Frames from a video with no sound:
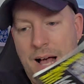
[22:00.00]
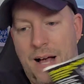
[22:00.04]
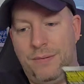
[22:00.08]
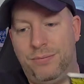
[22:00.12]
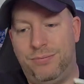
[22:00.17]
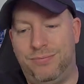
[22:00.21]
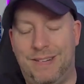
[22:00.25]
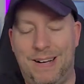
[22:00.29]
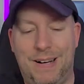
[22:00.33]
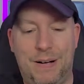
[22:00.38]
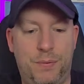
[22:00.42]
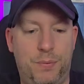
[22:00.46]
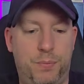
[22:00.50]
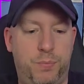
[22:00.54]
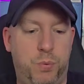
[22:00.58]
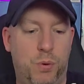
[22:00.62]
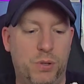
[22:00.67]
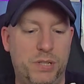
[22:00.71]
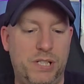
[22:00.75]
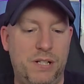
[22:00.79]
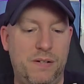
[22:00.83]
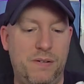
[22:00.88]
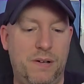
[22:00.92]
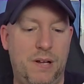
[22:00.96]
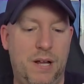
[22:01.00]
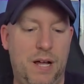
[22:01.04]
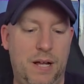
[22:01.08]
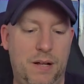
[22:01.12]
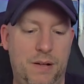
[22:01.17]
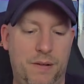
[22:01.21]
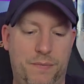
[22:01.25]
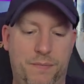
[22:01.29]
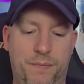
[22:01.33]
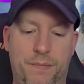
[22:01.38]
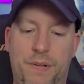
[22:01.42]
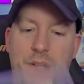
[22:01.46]

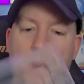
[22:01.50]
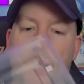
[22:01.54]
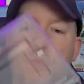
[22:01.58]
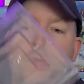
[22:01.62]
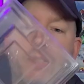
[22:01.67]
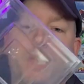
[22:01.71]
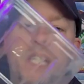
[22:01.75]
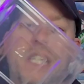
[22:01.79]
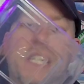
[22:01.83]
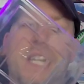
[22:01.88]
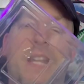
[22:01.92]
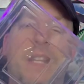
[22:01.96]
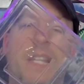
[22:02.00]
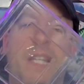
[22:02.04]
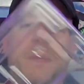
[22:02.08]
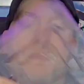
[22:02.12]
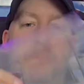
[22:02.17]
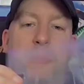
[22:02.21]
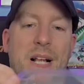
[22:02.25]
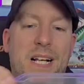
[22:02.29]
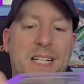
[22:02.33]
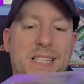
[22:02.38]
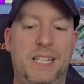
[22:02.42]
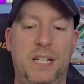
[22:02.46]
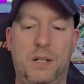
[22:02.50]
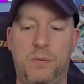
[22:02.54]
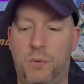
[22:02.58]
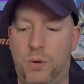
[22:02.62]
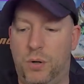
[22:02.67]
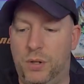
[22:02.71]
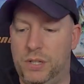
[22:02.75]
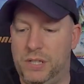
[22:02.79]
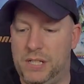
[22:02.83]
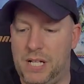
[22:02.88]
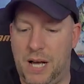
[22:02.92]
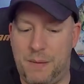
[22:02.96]
obviously you get these plastic
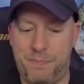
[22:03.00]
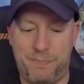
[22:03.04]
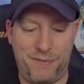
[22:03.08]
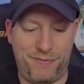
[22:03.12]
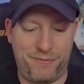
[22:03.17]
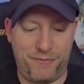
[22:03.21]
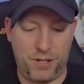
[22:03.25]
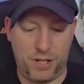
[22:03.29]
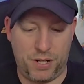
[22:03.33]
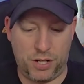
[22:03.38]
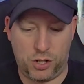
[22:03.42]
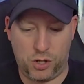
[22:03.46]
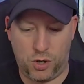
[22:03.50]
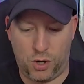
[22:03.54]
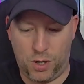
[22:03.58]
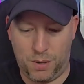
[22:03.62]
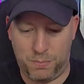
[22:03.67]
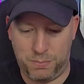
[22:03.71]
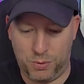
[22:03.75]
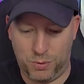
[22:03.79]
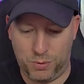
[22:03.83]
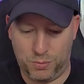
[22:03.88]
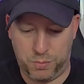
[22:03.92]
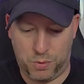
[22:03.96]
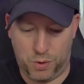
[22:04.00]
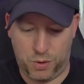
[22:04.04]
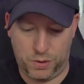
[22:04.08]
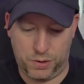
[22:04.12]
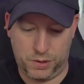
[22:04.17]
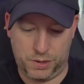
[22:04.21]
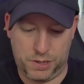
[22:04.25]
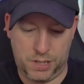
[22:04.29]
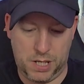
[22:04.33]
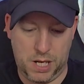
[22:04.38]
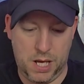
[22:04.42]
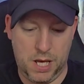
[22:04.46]
ones. I prefer the cardboard
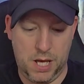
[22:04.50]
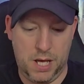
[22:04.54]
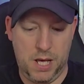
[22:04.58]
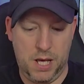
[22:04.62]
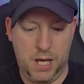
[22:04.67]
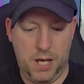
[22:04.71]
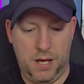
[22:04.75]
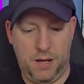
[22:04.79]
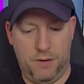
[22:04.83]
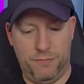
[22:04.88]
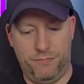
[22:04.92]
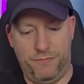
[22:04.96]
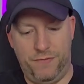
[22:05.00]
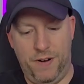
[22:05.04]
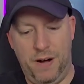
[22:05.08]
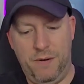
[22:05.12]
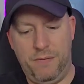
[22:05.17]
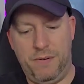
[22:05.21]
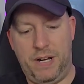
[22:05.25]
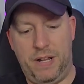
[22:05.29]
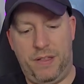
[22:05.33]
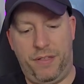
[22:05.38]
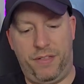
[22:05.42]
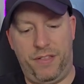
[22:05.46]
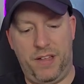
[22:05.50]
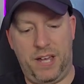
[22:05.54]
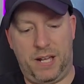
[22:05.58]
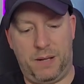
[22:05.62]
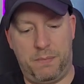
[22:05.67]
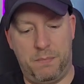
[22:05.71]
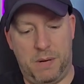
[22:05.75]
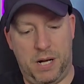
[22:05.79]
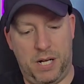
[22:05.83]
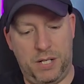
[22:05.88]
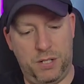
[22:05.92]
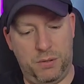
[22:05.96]
ones. Very
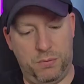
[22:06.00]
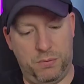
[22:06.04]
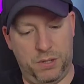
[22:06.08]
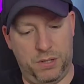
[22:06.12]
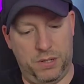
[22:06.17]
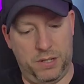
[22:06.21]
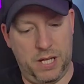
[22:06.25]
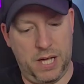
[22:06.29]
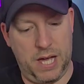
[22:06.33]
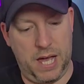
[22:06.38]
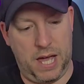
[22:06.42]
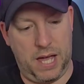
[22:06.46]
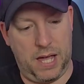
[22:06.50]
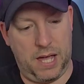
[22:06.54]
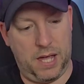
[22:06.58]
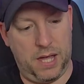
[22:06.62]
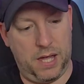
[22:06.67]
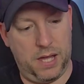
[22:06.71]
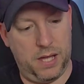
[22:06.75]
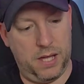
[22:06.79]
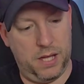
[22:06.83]
thick manual there.